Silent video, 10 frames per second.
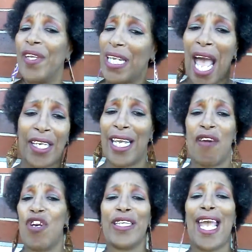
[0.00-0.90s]
that I could
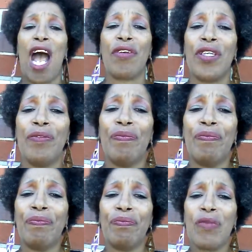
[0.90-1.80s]
ever encounter.
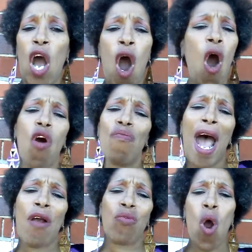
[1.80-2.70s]
On
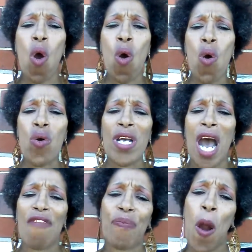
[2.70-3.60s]
my road
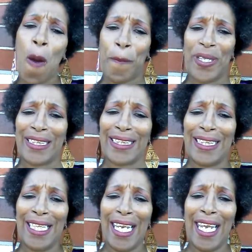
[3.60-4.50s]
of
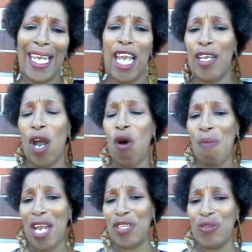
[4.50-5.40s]
purpose and
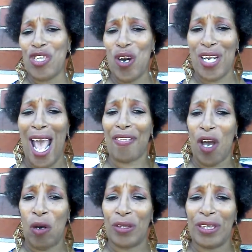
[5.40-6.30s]
on my new journey, I
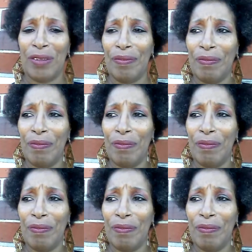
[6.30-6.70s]
thought.